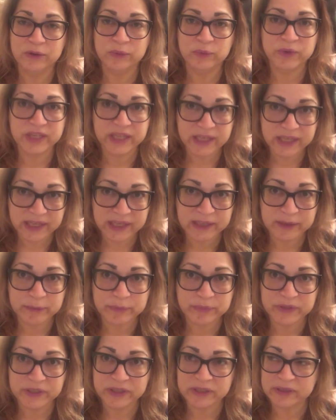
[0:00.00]
we can't
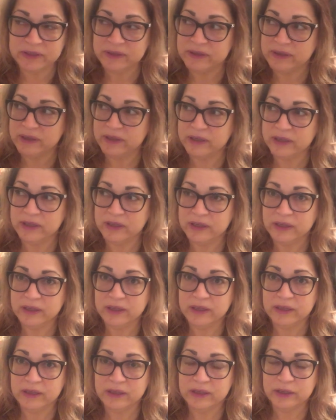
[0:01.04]
be
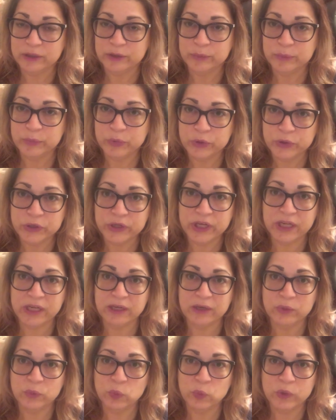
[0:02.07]

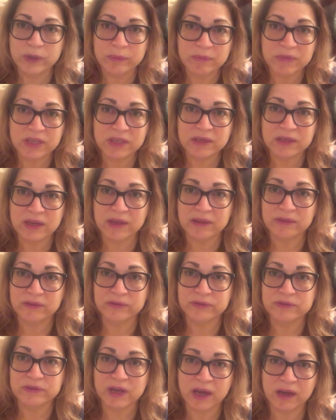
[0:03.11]
putting women and
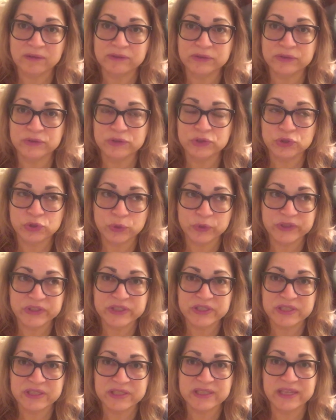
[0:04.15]
their doctors'
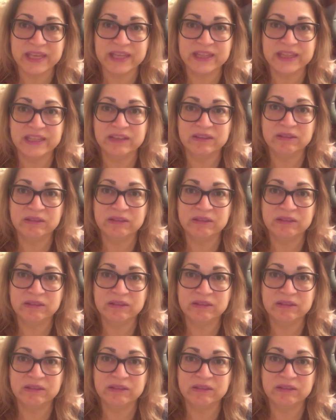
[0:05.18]
choices and